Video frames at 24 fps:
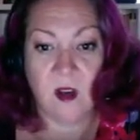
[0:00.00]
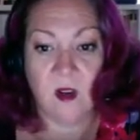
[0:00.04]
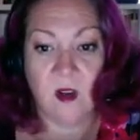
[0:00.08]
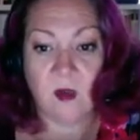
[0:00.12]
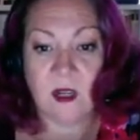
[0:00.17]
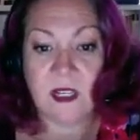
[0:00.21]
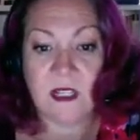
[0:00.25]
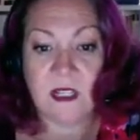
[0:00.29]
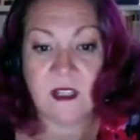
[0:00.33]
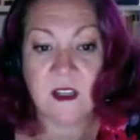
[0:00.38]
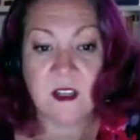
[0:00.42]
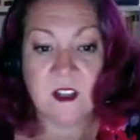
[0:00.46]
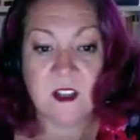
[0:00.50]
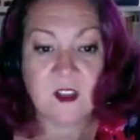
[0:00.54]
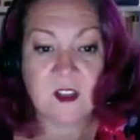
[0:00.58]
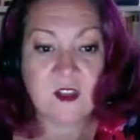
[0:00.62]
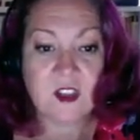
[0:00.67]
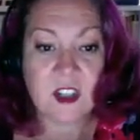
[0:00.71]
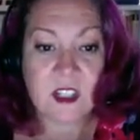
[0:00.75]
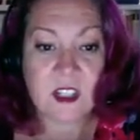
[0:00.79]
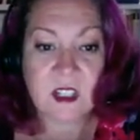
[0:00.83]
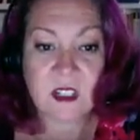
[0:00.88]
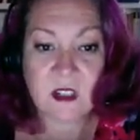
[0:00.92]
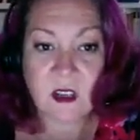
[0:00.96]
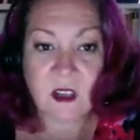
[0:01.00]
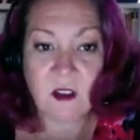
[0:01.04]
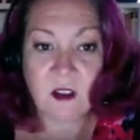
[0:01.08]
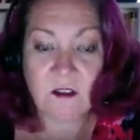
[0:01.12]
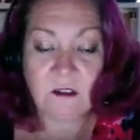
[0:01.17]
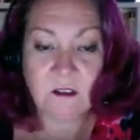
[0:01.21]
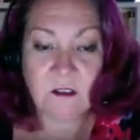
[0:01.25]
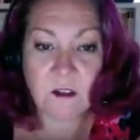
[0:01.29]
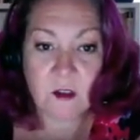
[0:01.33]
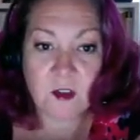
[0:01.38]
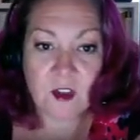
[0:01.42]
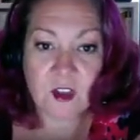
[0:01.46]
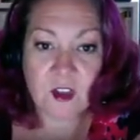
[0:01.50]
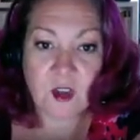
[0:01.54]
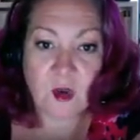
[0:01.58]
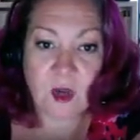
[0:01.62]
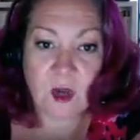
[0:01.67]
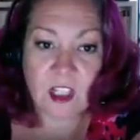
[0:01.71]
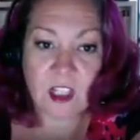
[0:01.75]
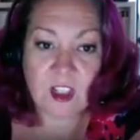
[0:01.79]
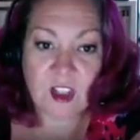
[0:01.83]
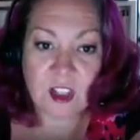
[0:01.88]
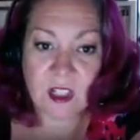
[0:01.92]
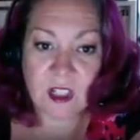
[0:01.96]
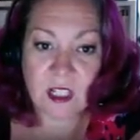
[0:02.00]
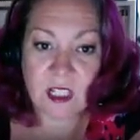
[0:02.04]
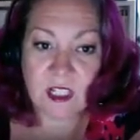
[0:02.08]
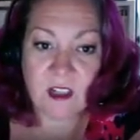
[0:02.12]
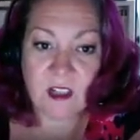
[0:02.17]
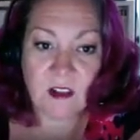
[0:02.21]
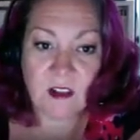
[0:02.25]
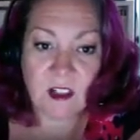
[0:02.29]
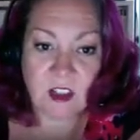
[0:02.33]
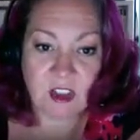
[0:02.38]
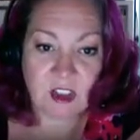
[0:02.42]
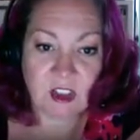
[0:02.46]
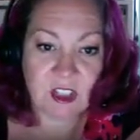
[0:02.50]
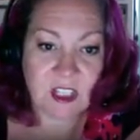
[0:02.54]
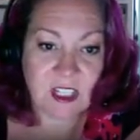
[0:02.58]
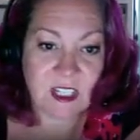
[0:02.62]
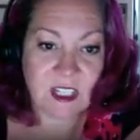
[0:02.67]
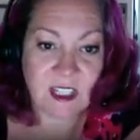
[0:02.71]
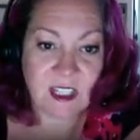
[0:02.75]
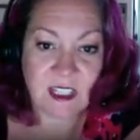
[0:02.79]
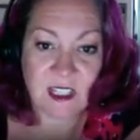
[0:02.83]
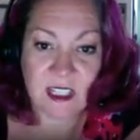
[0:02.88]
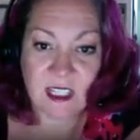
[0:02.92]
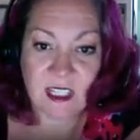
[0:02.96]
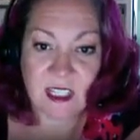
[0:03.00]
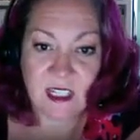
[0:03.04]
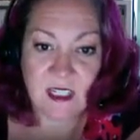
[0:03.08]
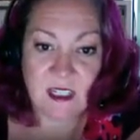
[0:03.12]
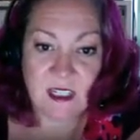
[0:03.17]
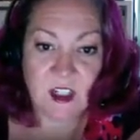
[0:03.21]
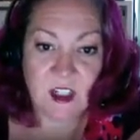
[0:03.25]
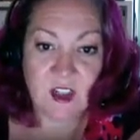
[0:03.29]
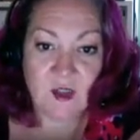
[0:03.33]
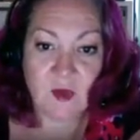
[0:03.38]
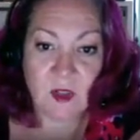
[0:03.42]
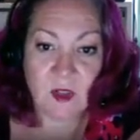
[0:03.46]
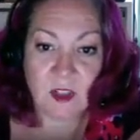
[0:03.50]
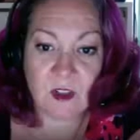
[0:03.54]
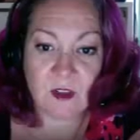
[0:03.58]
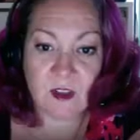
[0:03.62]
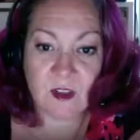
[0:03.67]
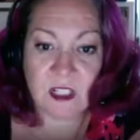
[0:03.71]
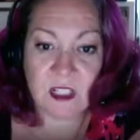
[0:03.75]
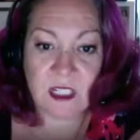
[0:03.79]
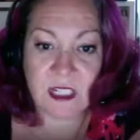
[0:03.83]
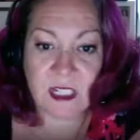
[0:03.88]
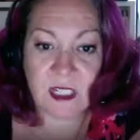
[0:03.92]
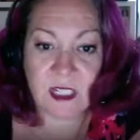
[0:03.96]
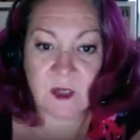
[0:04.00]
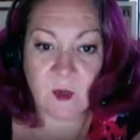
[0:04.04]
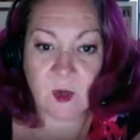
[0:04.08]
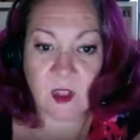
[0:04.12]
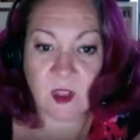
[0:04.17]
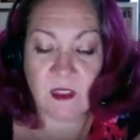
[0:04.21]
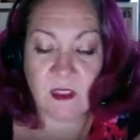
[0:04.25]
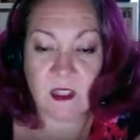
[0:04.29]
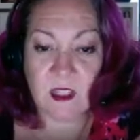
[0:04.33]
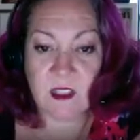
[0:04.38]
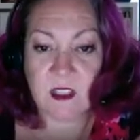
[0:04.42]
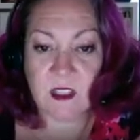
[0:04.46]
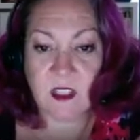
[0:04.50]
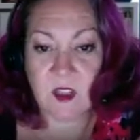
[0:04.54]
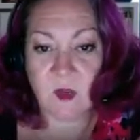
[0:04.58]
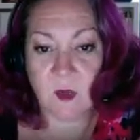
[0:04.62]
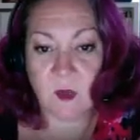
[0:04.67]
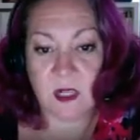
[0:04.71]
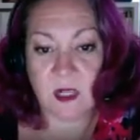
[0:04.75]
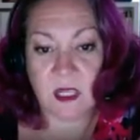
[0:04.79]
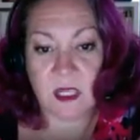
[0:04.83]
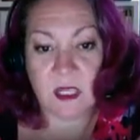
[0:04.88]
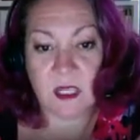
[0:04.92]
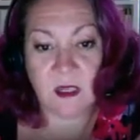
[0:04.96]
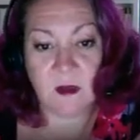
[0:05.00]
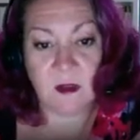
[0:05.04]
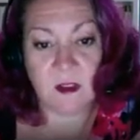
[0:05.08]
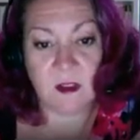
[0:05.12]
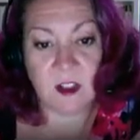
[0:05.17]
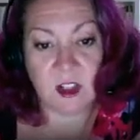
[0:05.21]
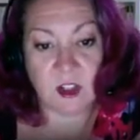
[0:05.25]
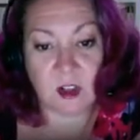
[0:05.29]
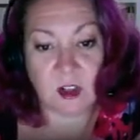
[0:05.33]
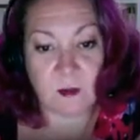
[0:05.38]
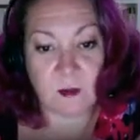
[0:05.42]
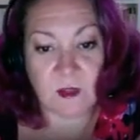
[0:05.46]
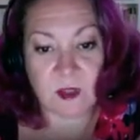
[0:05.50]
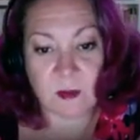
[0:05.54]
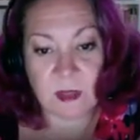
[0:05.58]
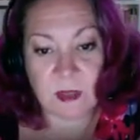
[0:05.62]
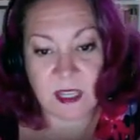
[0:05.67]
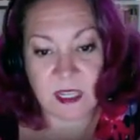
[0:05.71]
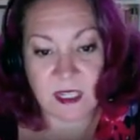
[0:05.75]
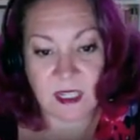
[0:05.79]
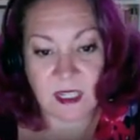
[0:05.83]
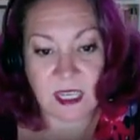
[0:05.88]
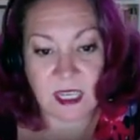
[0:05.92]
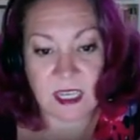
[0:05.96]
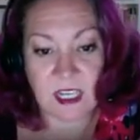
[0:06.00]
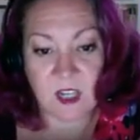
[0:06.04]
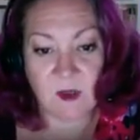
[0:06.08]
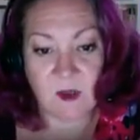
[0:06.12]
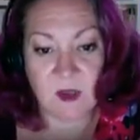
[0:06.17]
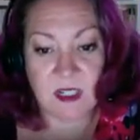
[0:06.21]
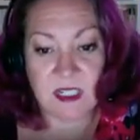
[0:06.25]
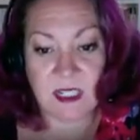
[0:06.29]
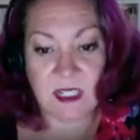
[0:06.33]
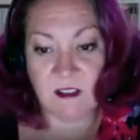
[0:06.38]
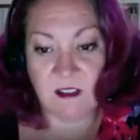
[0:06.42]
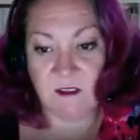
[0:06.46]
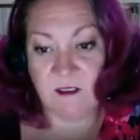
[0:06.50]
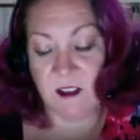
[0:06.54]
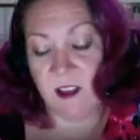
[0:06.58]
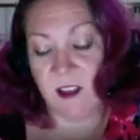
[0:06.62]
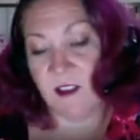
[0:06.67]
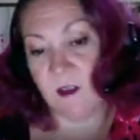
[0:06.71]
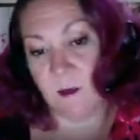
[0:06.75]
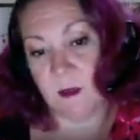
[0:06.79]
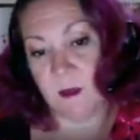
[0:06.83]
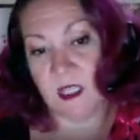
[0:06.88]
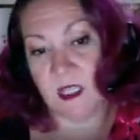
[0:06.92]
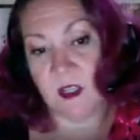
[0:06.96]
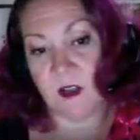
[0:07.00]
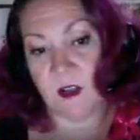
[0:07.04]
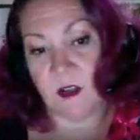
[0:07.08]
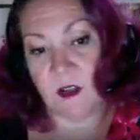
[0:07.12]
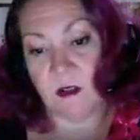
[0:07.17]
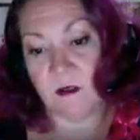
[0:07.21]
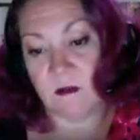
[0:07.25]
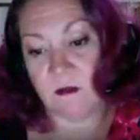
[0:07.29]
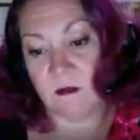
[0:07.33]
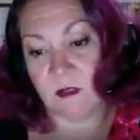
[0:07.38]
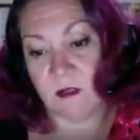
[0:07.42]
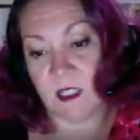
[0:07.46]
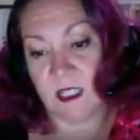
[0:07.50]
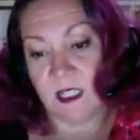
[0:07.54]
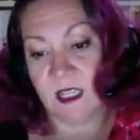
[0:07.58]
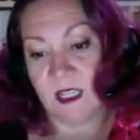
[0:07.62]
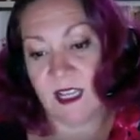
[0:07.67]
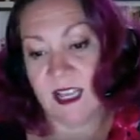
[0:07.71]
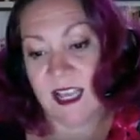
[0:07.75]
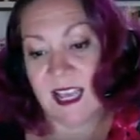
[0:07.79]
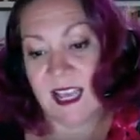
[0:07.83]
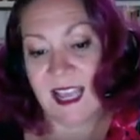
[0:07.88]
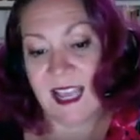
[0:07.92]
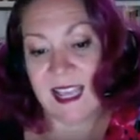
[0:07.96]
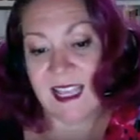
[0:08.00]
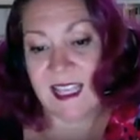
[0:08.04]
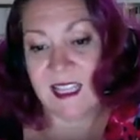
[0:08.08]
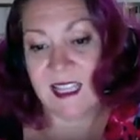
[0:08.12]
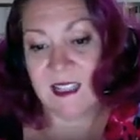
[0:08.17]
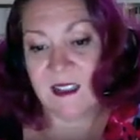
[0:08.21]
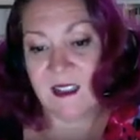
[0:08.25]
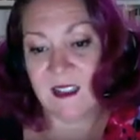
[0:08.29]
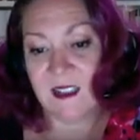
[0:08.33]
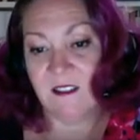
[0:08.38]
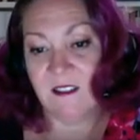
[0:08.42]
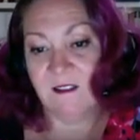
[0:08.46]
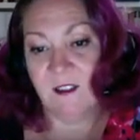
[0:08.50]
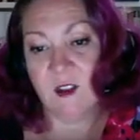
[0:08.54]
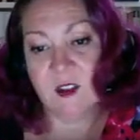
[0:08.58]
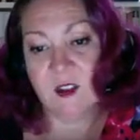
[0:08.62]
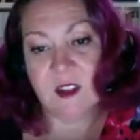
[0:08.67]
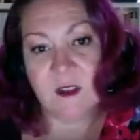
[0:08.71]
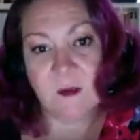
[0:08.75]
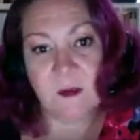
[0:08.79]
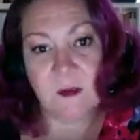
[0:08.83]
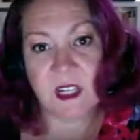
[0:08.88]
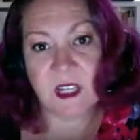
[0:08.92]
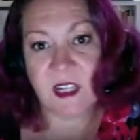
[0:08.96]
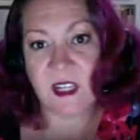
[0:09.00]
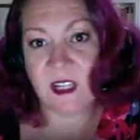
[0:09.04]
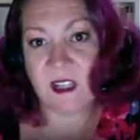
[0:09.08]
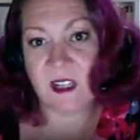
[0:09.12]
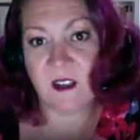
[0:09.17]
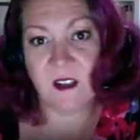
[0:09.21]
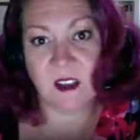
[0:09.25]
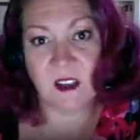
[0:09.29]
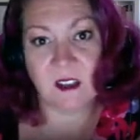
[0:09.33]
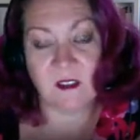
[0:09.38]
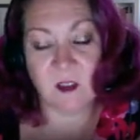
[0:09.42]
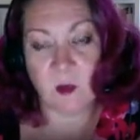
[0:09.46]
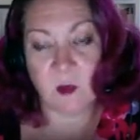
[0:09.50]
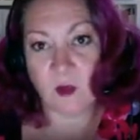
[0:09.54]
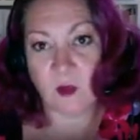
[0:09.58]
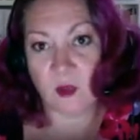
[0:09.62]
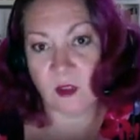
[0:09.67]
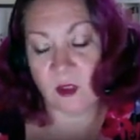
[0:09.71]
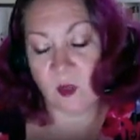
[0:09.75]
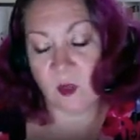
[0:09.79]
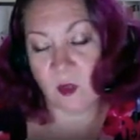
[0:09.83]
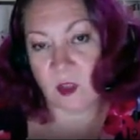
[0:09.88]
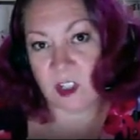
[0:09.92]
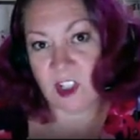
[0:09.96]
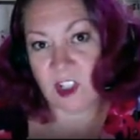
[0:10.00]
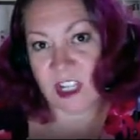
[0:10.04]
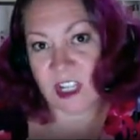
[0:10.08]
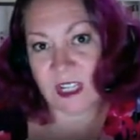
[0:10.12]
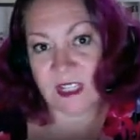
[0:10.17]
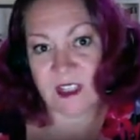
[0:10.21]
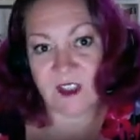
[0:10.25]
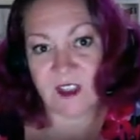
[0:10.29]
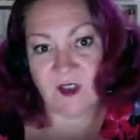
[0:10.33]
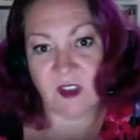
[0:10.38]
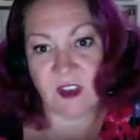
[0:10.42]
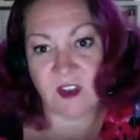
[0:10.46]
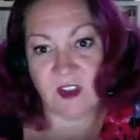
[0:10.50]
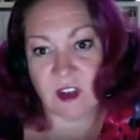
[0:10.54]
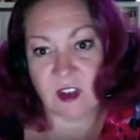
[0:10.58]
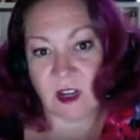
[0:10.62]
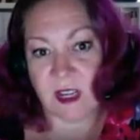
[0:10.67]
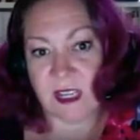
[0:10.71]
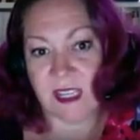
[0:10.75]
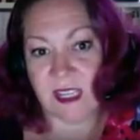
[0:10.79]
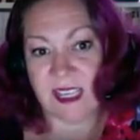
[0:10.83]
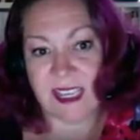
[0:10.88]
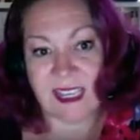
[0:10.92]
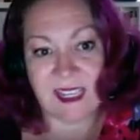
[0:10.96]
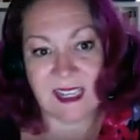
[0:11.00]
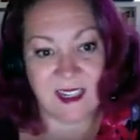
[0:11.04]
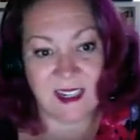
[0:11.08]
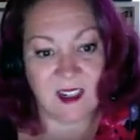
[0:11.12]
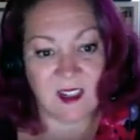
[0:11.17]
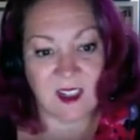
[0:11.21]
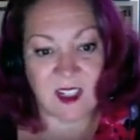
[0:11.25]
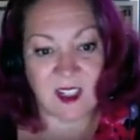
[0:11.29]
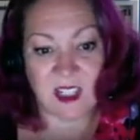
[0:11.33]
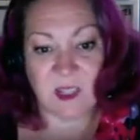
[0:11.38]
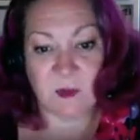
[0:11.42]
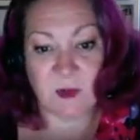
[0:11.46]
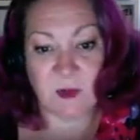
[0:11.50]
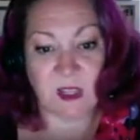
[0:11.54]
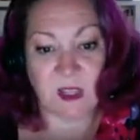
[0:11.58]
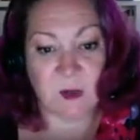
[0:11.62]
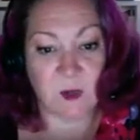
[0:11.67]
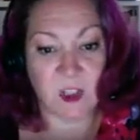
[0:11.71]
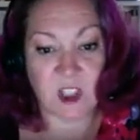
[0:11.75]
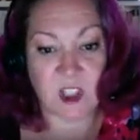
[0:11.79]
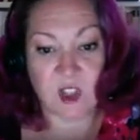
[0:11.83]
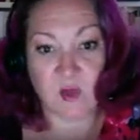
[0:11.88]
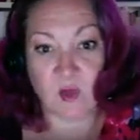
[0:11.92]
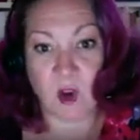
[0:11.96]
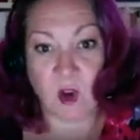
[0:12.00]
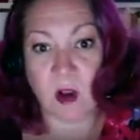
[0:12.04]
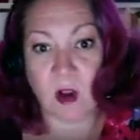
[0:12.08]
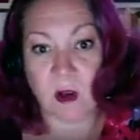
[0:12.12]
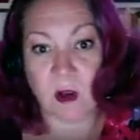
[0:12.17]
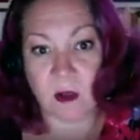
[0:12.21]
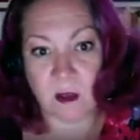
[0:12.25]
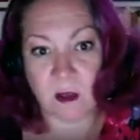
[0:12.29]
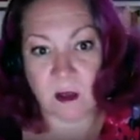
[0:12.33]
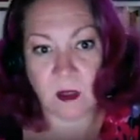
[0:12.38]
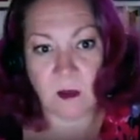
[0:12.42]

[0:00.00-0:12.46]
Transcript: Right, so just a first question here is just to see, did you understand what these 3 terms meant? Can you identify them here, right? And if you submit it, it'll give you more than one chance. You can try again. It'll explain what's wrong.